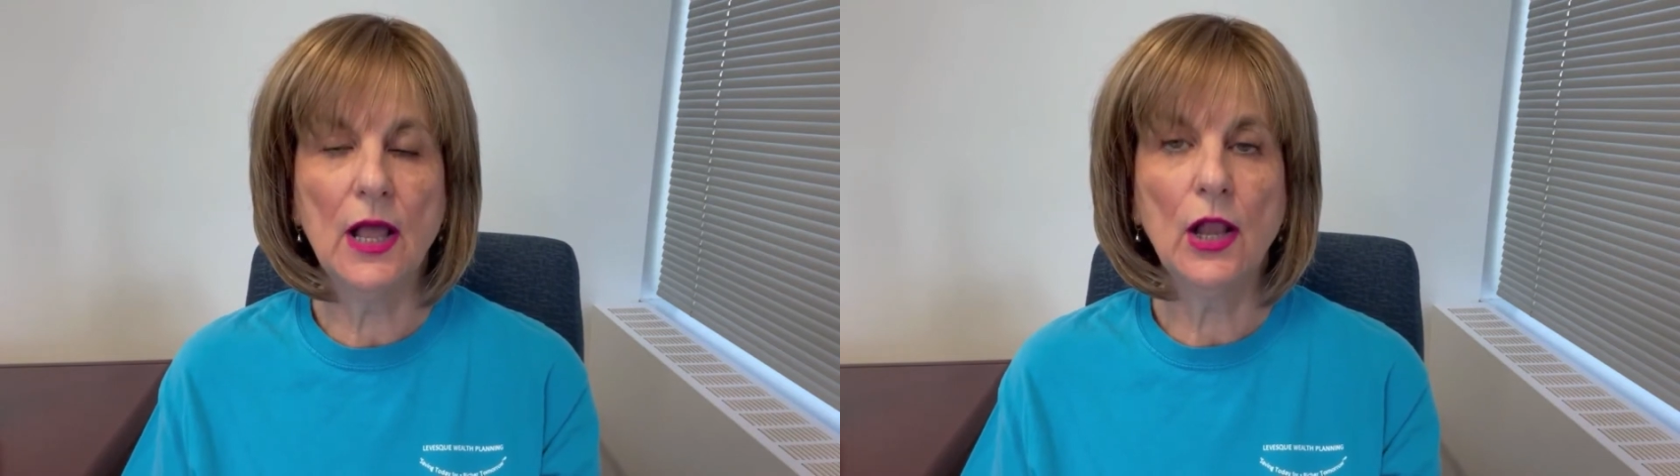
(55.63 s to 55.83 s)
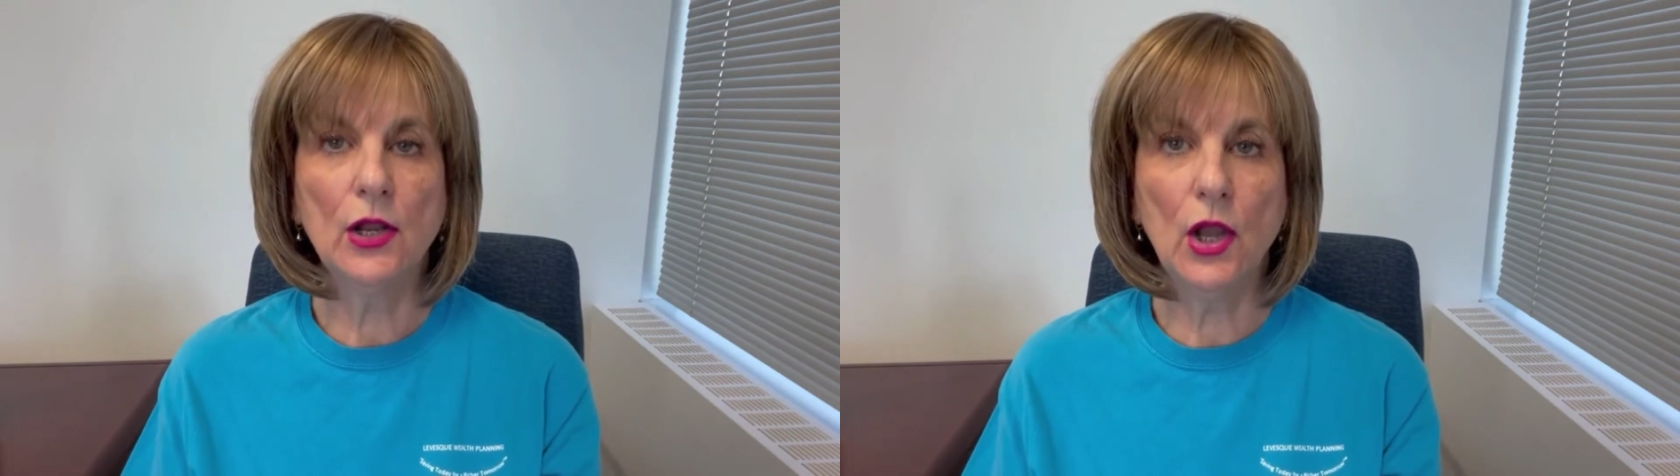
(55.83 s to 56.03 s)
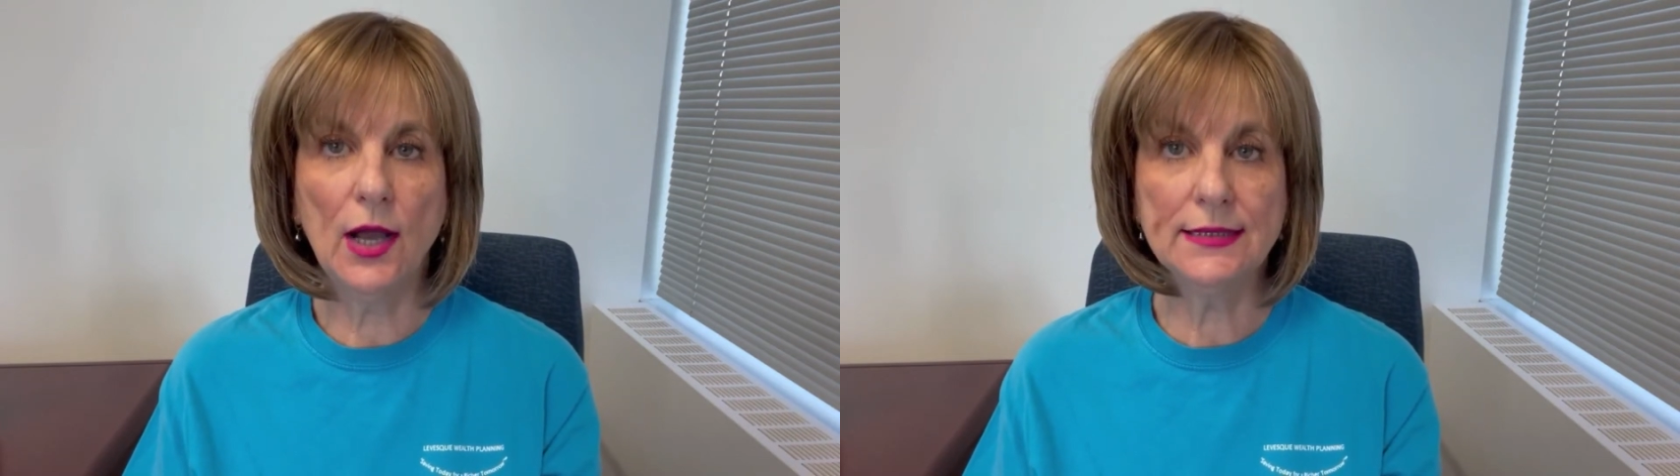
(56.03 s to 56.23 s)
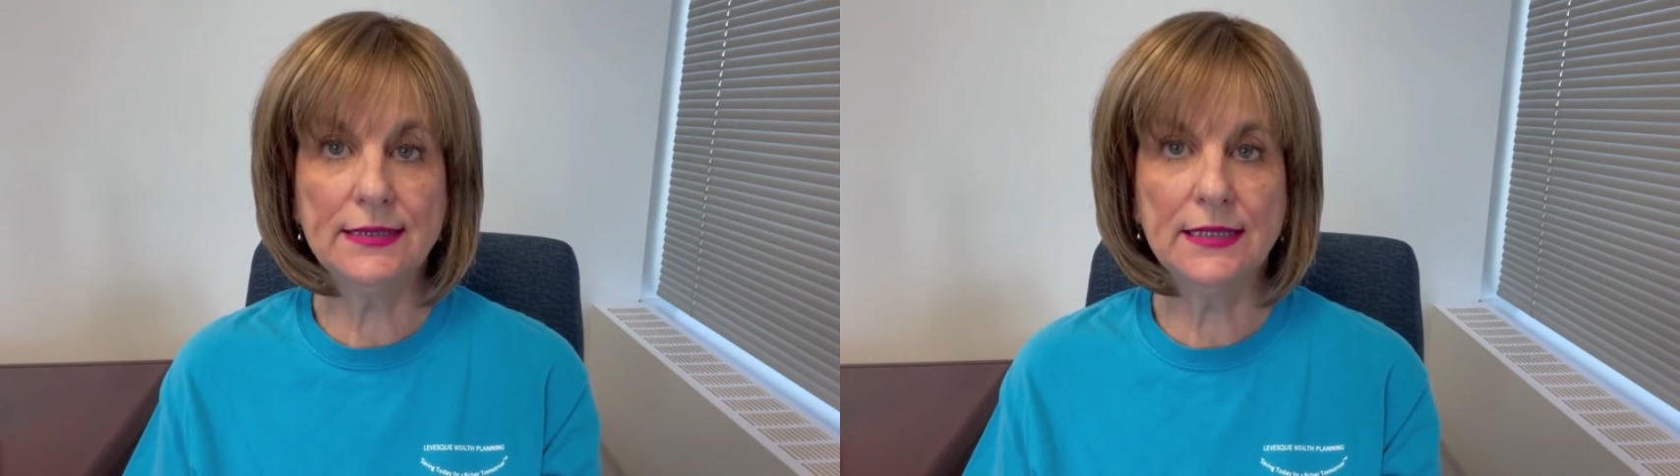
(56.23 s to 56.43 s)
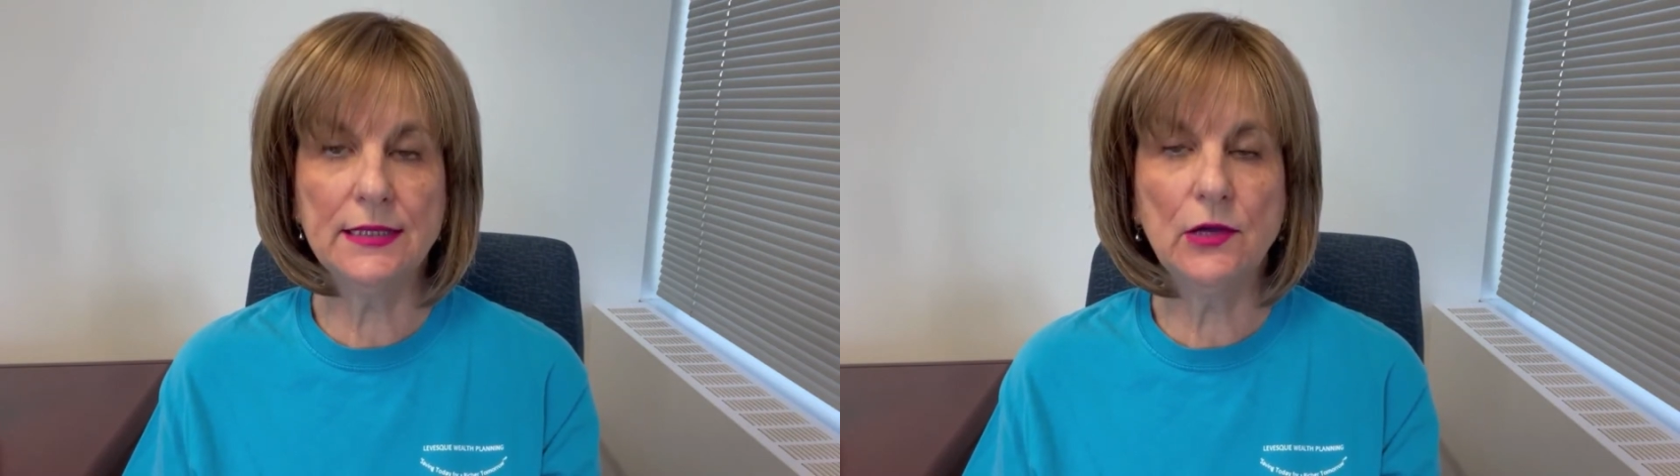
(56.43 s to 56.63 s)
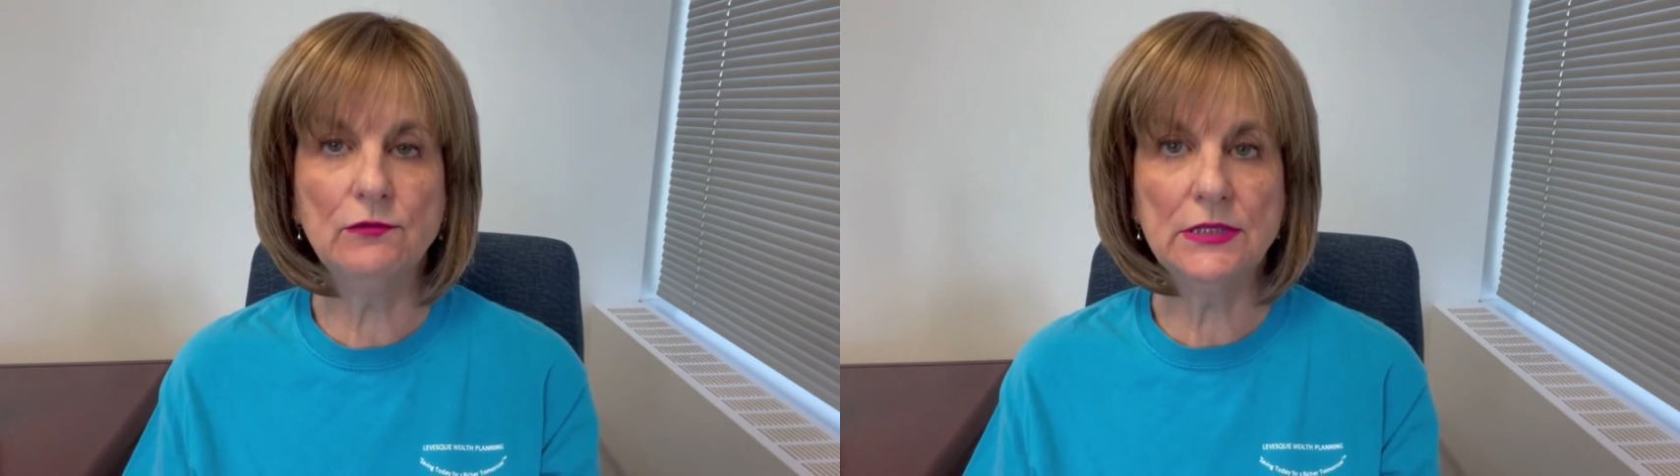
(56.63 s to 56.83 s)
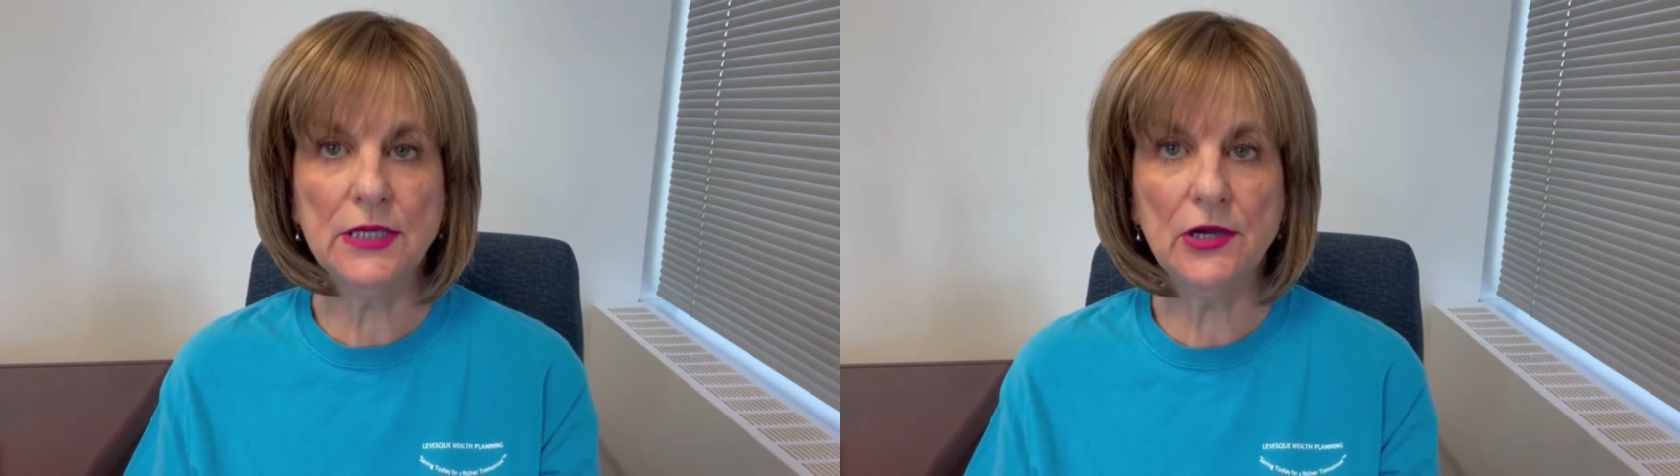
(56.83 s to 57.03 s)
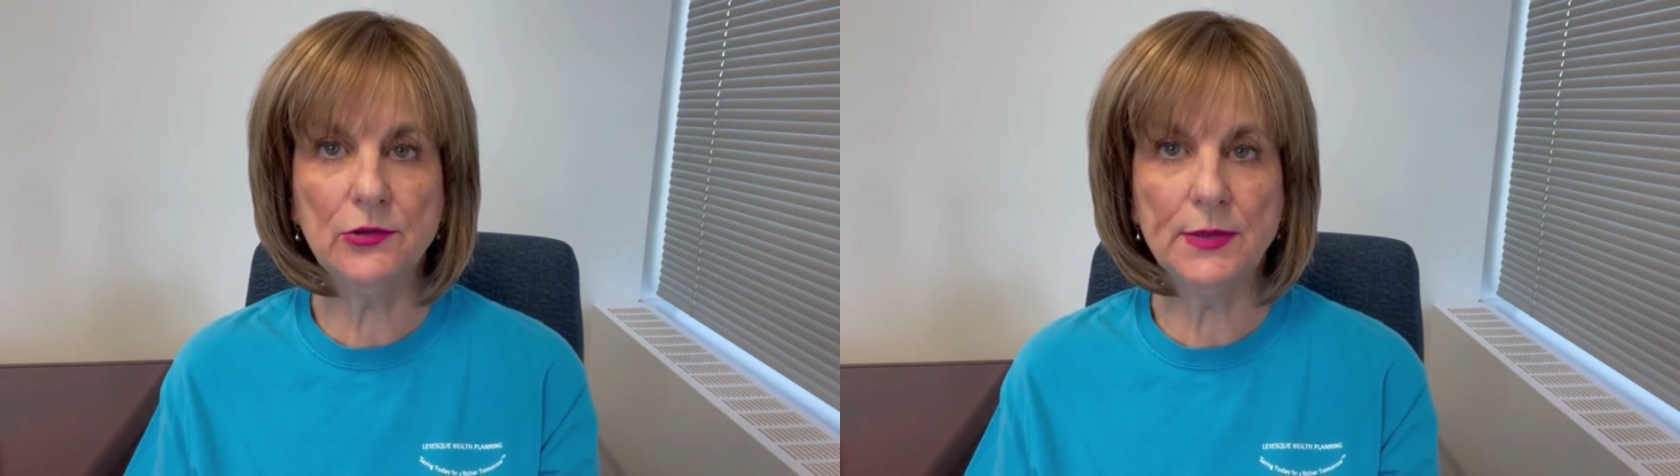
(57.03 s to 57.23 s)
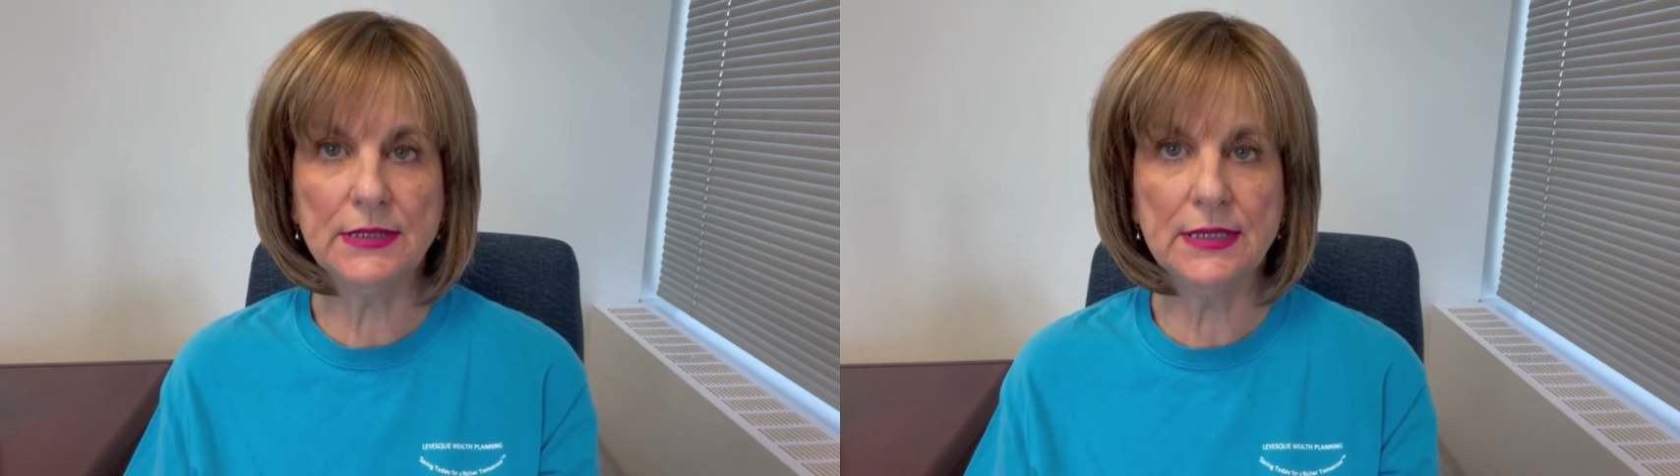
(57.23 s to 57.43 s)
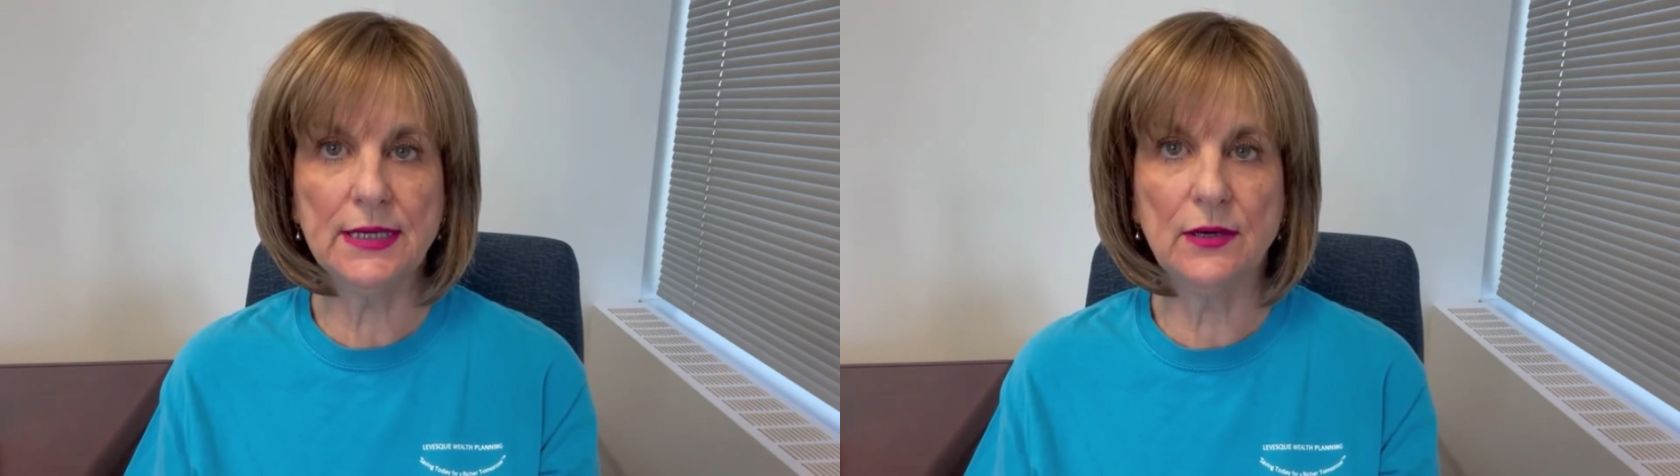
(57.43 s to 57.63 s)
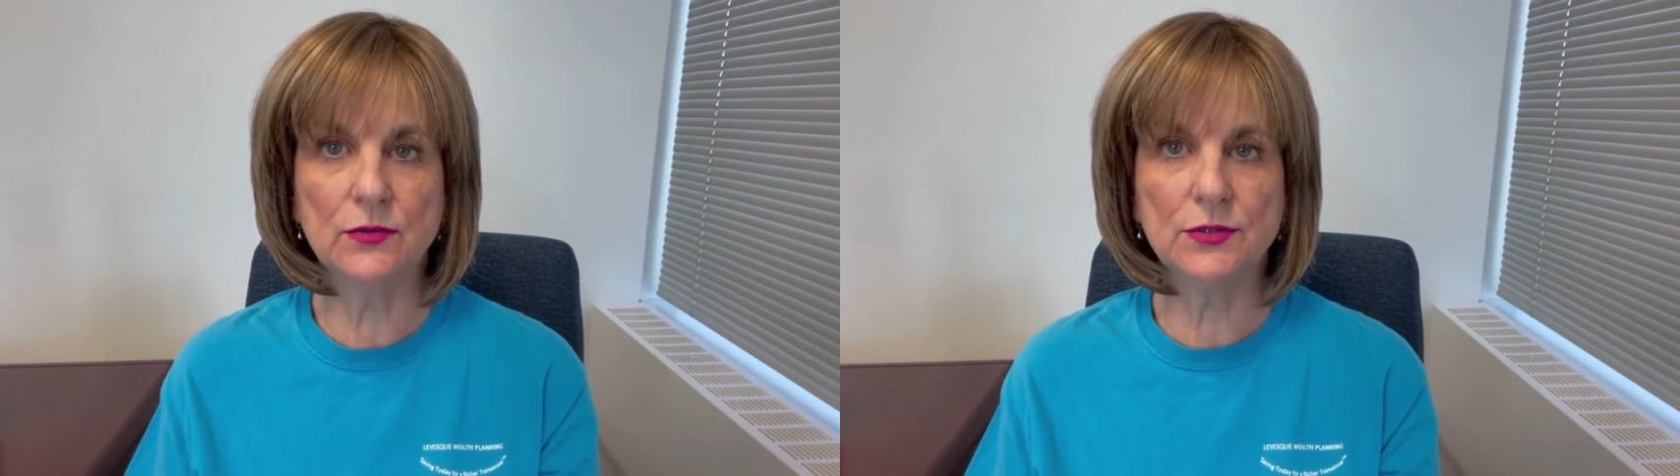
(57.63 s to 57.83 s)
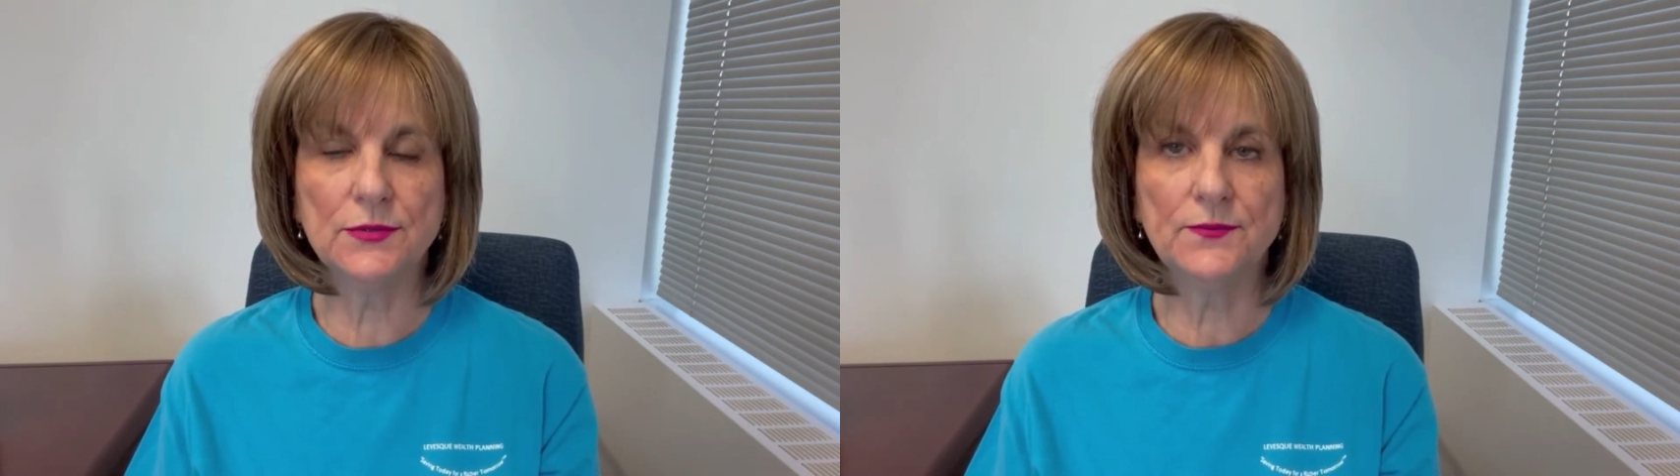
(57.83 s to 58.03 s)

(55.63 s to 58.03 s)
locked-in retirement account.